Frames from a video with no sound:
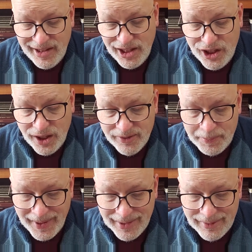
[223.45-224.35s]
He could have
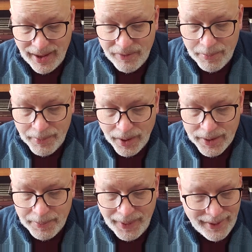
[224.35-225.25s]
spent his life
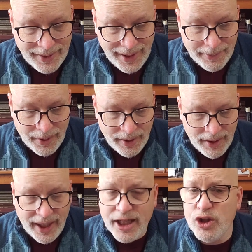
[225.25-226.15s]
marked by the name
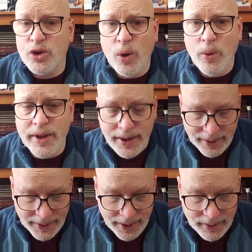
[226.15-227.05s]

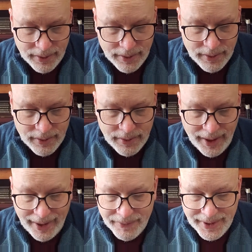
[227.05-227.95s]
Extraordinary,
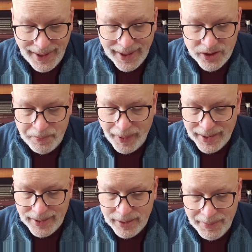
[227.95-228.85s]
every day
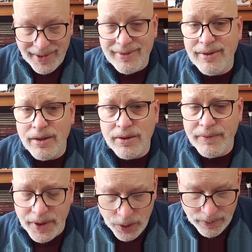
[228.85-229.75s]
expecting to be the center
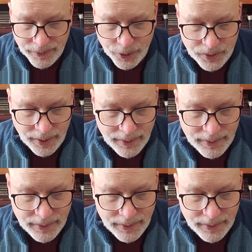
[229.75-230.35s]
of the universe.